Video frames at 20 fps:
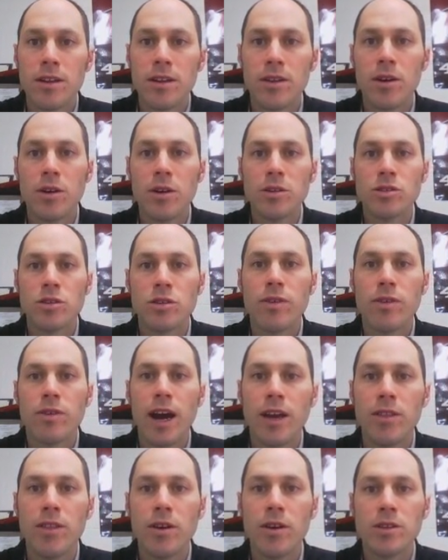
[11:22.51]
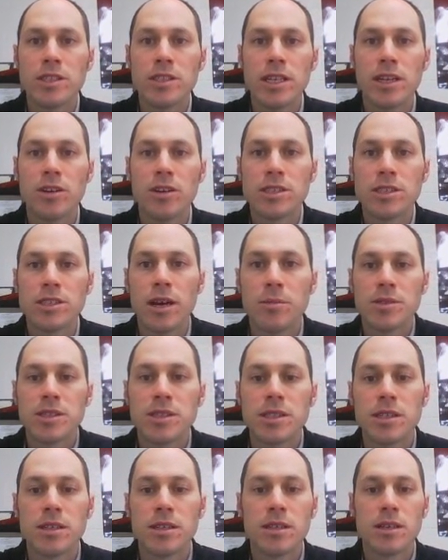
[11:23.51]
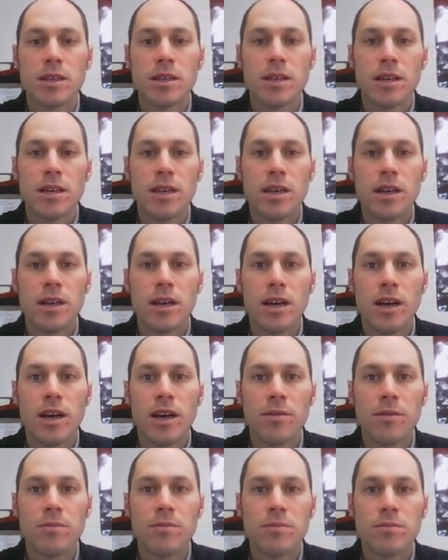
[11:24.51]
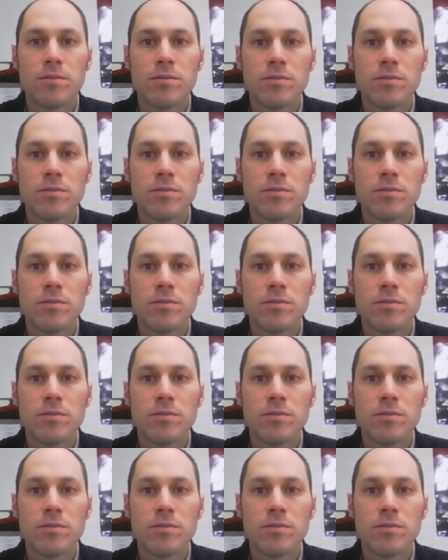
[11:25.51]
those or find those intercepts um,